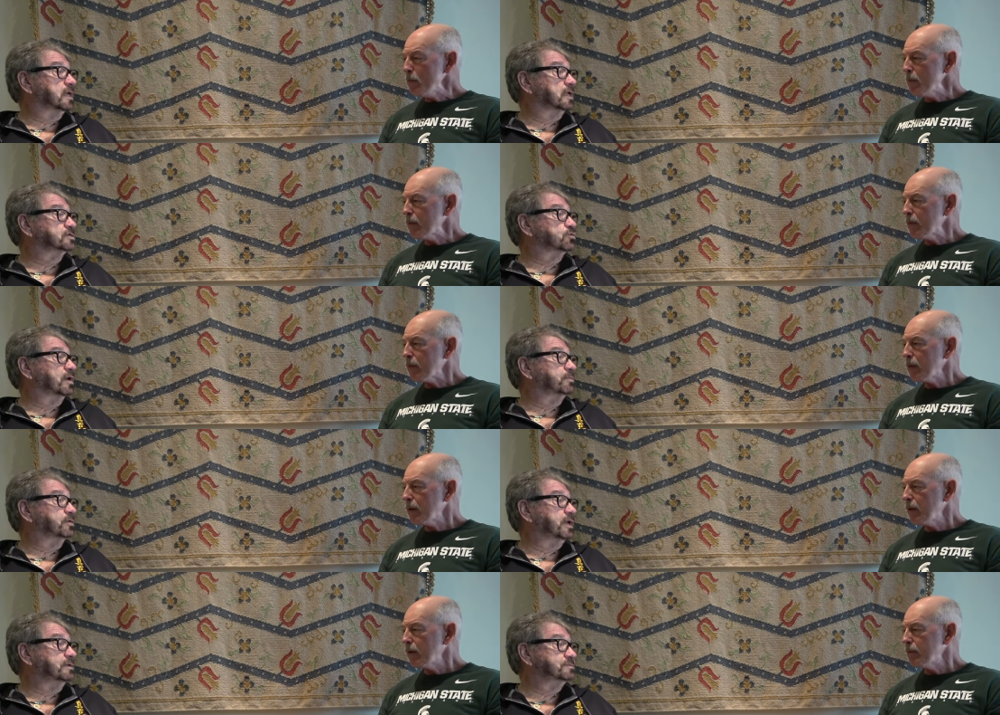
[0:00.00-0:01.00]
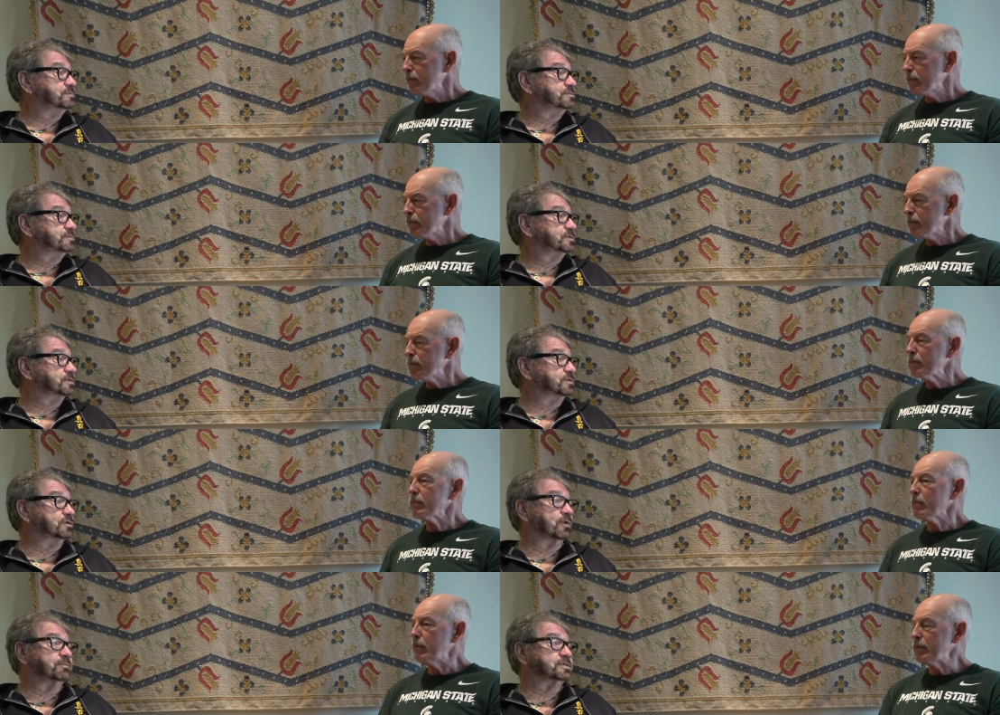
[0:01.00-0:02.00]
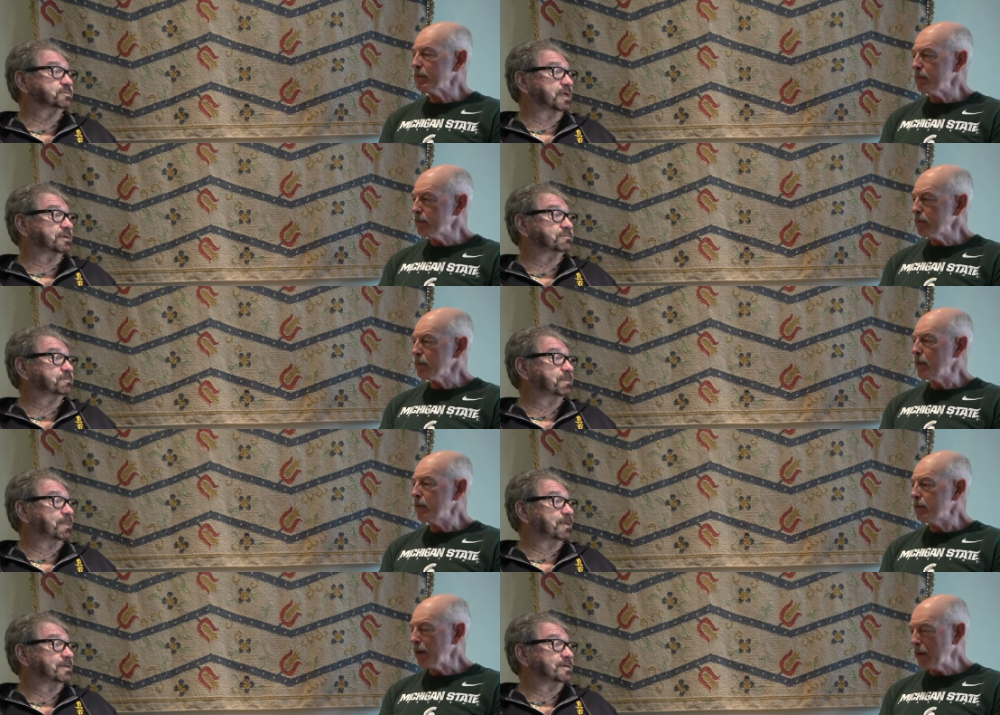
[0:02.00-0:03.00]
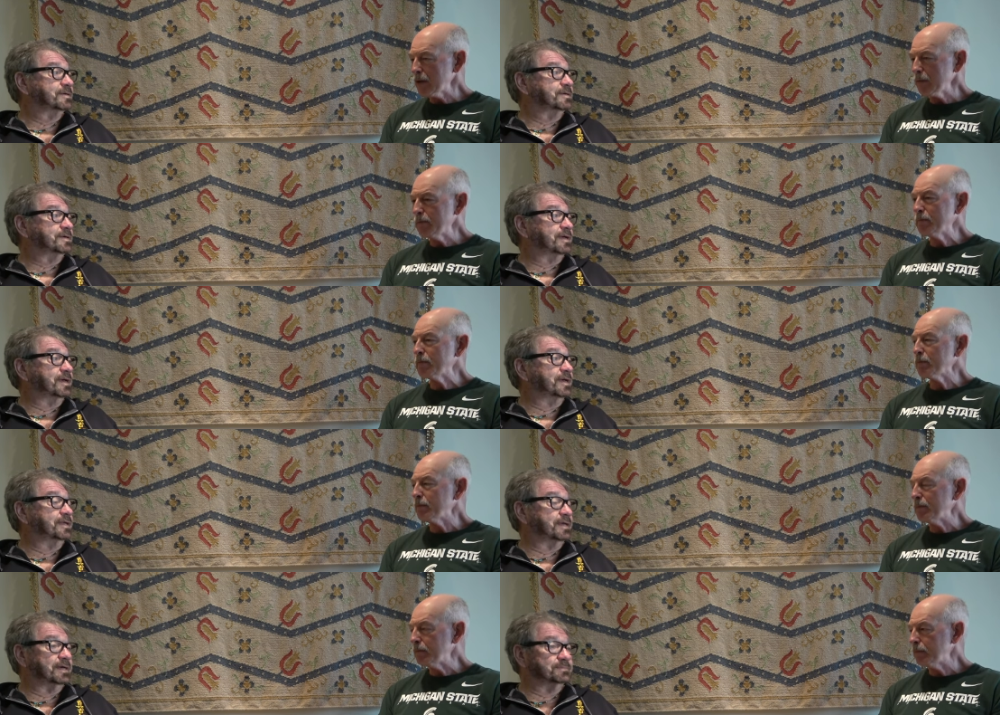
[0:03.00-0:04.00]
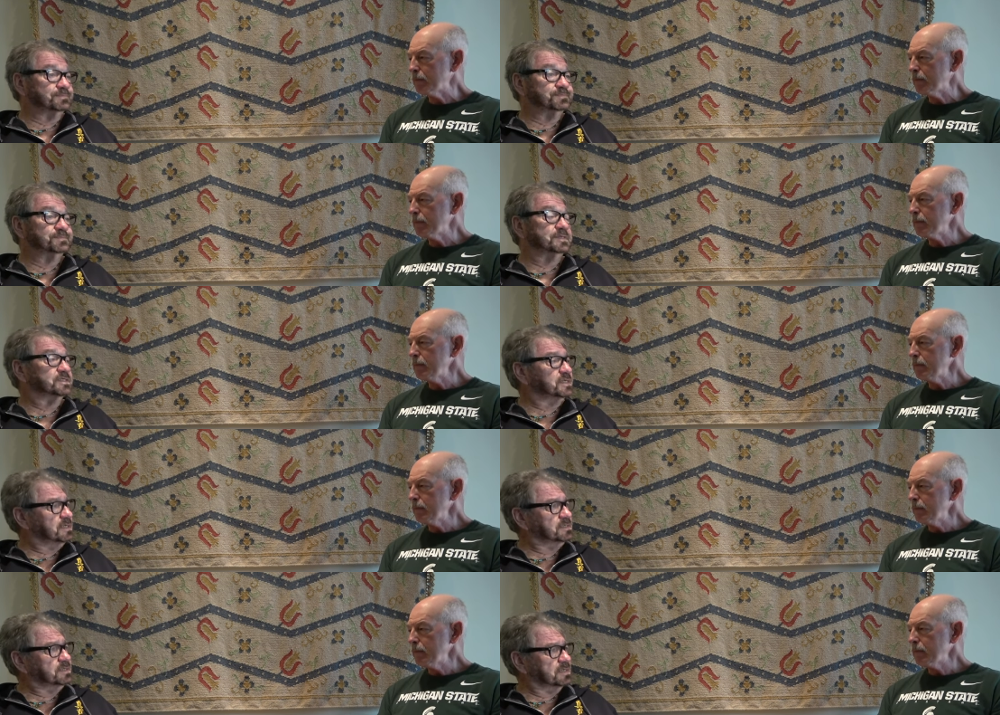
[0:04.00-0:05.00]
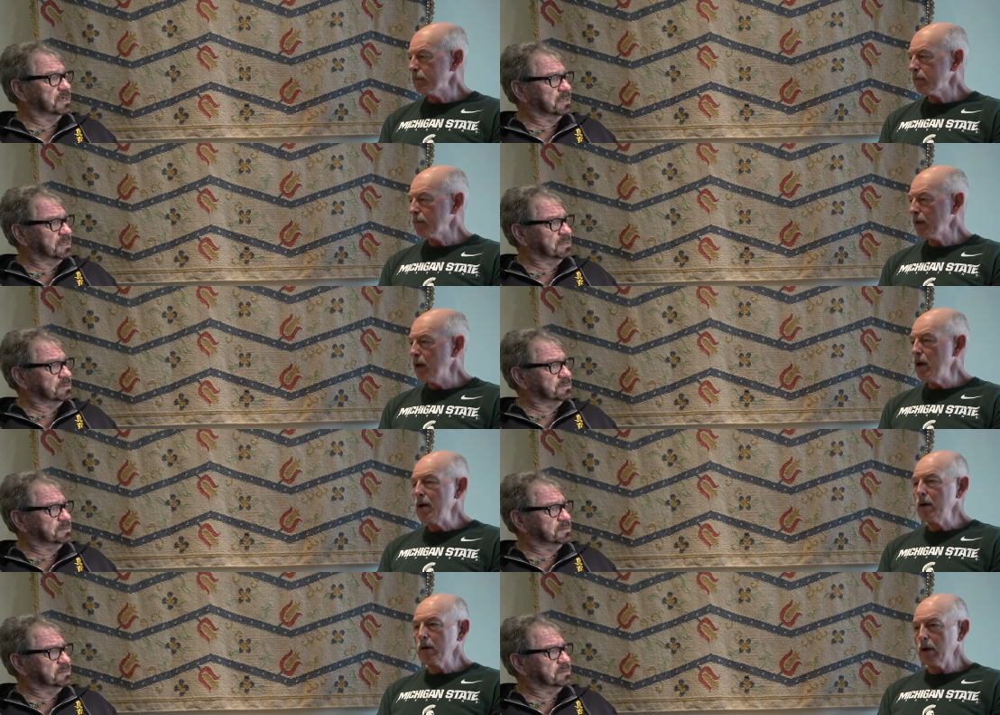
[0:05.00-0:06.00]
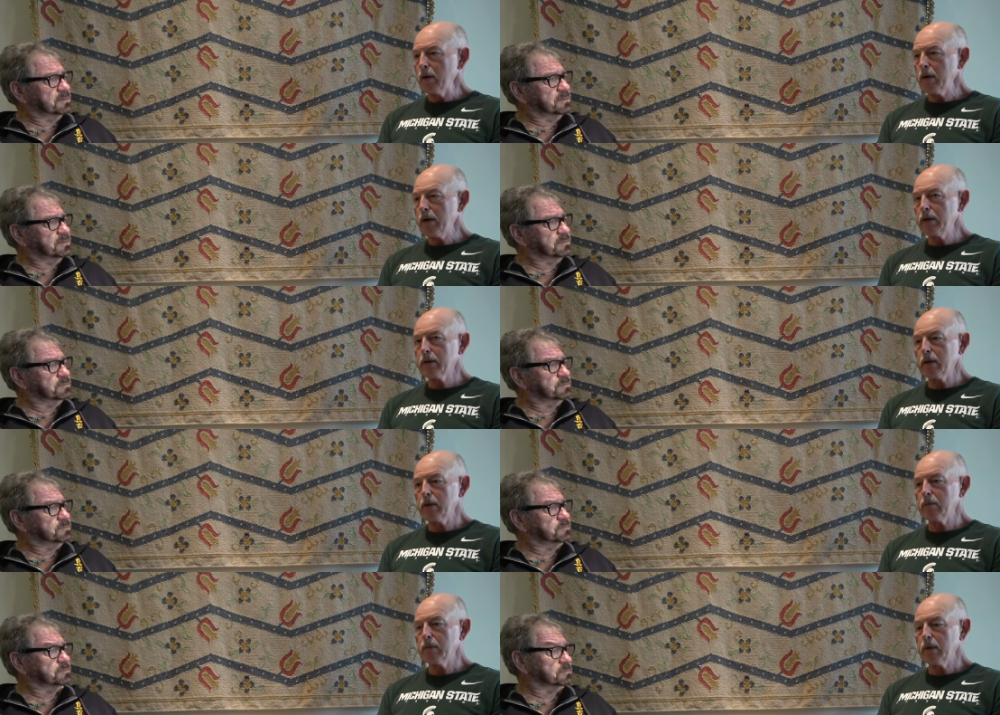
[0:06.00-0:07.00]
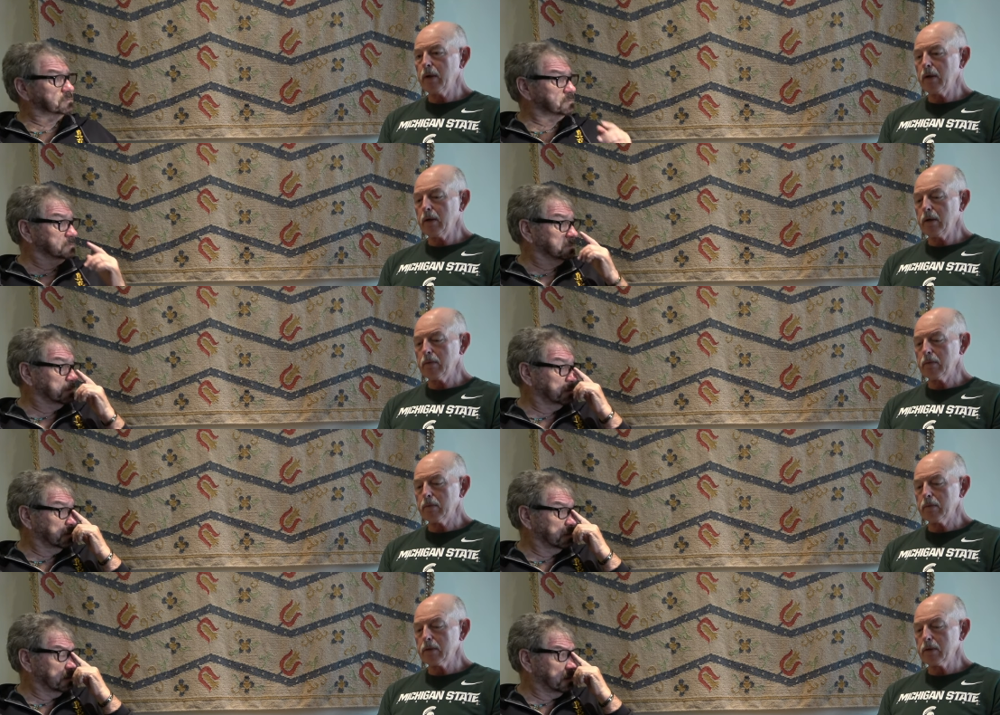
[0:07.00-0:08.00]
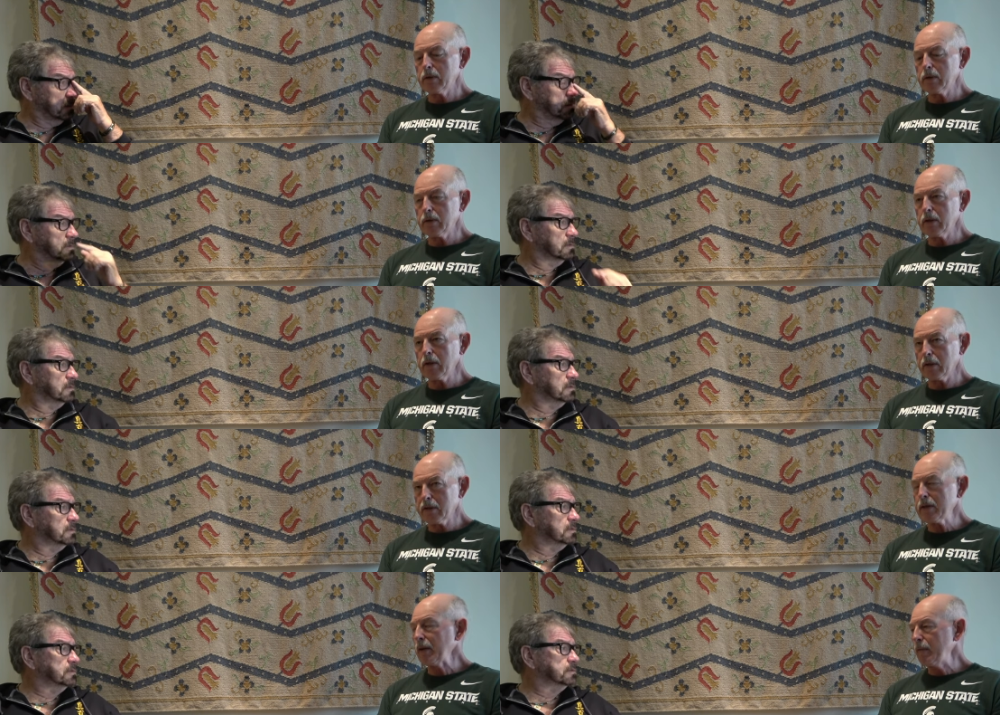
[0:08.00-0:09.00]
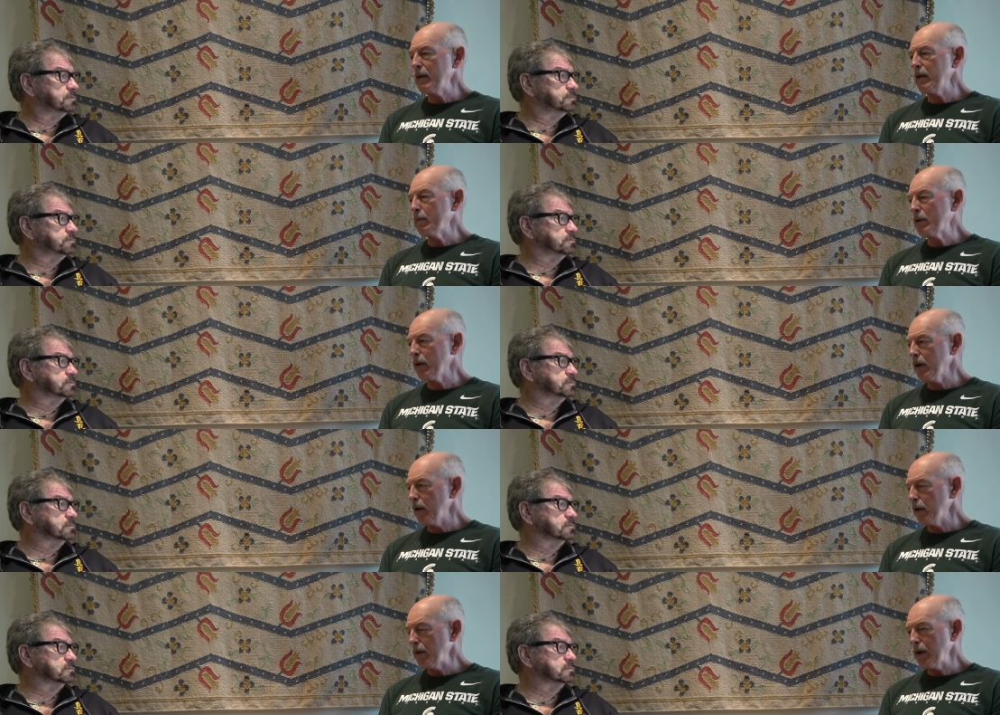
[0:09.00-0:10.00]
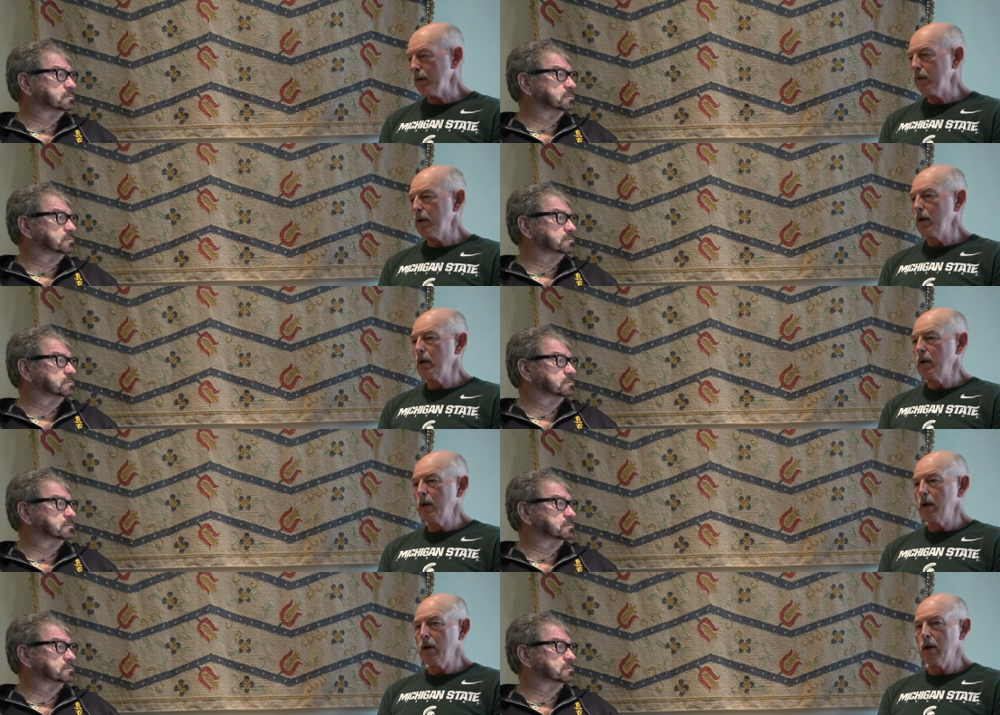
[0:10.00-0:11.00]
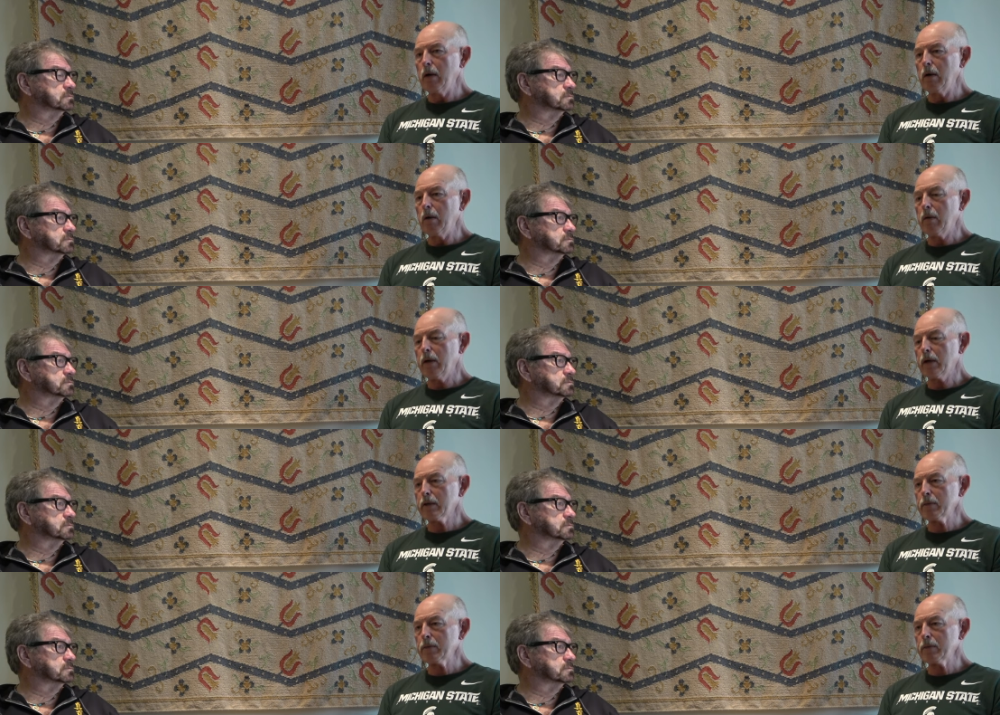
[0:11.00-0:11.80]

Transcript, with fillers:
Speaker 1: knowledge of weaponry, good weapons. He was. And yeah, is he is he gone now?
Speaker 2: No, he's uh, uh, st still living in Peoria, Illinois. Uh, he has a